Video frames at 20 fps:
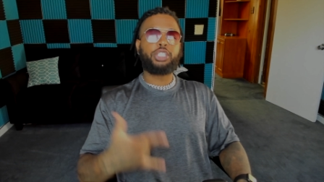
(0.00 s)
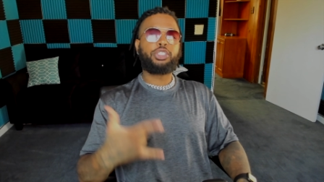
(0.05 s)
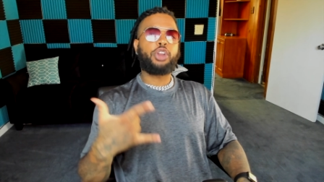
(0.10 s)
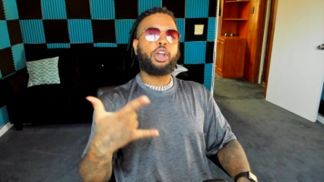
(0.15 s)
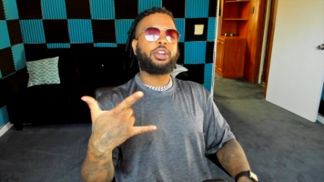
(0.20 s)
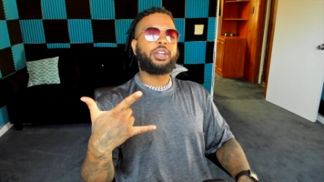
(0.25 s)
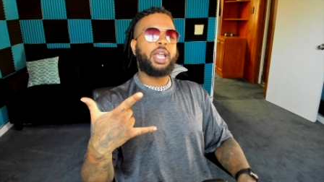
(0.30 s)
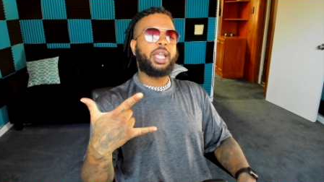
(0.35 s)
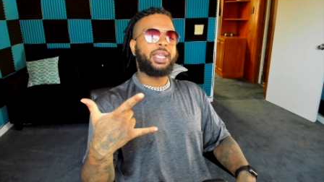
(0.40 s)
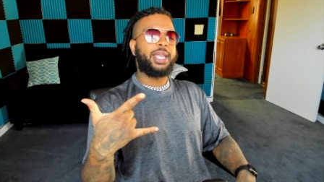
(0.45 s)

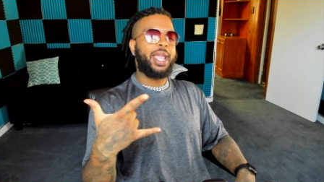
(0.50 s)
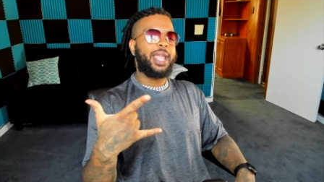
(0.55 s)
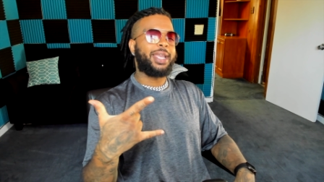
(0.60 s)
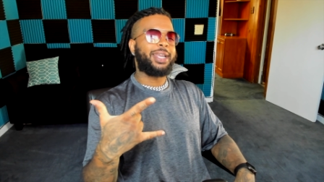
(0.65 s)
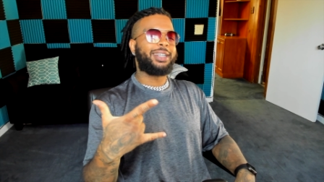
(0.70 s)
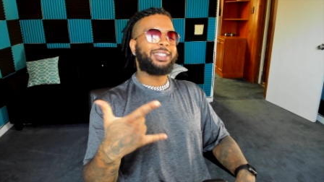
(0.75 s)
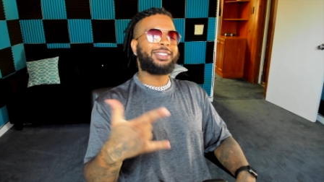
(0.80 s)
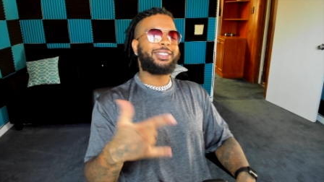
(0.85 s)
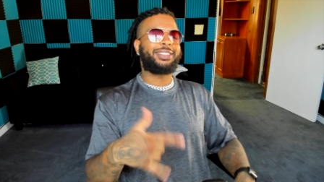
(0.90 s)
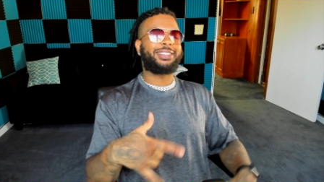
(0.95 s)
Dark Knight gang
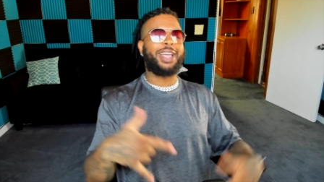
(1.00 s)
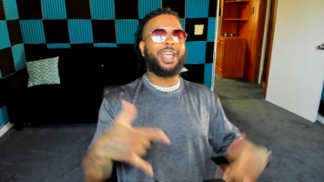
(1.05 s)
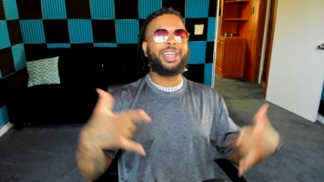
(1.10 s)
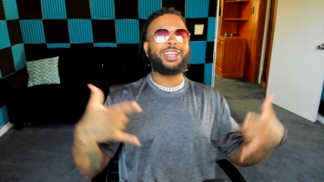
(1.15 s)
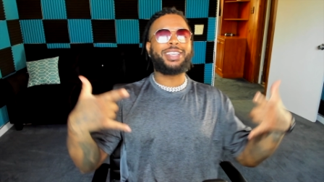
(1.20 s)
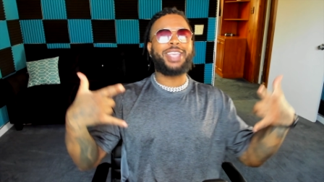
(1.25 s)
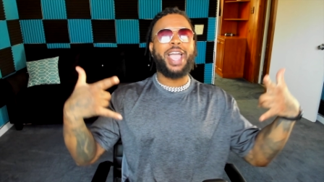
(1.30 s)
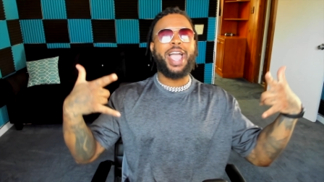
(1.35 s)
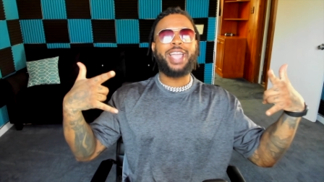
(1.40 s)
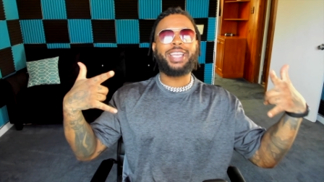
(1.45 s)
in the
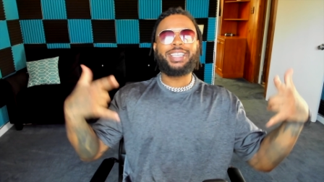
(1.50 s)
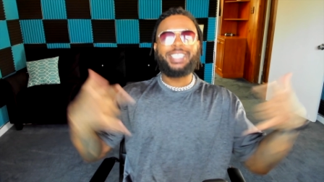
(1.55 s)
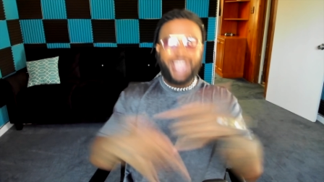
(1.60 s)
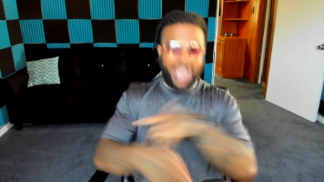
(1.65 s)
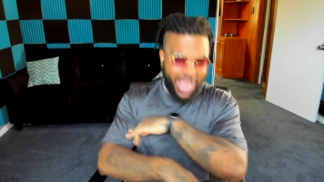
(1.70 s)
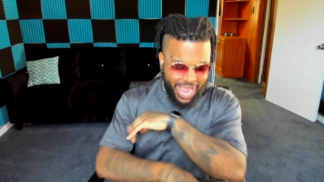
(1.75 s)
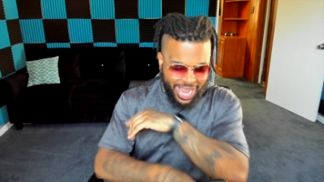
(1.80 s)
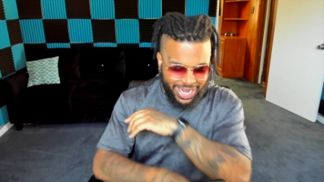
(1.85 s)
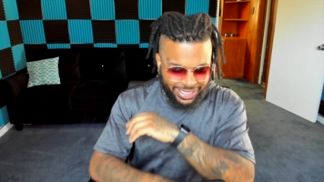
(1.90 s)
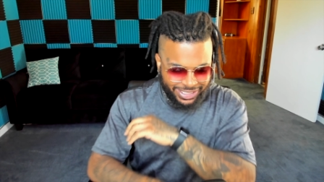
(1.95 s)
stand, gang,
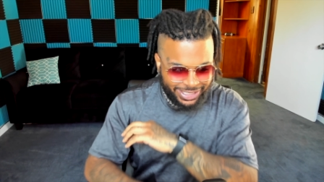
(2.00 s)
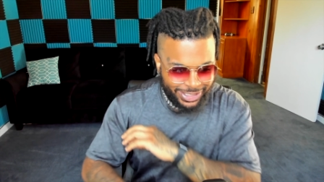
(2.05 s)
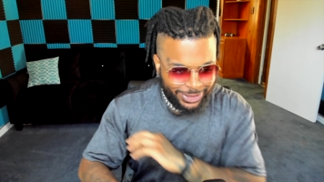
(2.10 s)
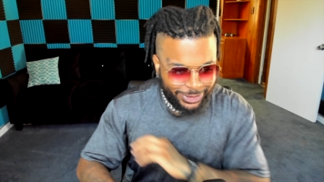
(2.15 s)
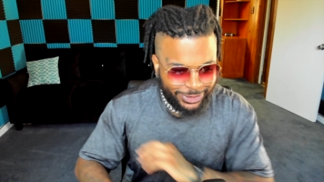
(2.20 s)
gang.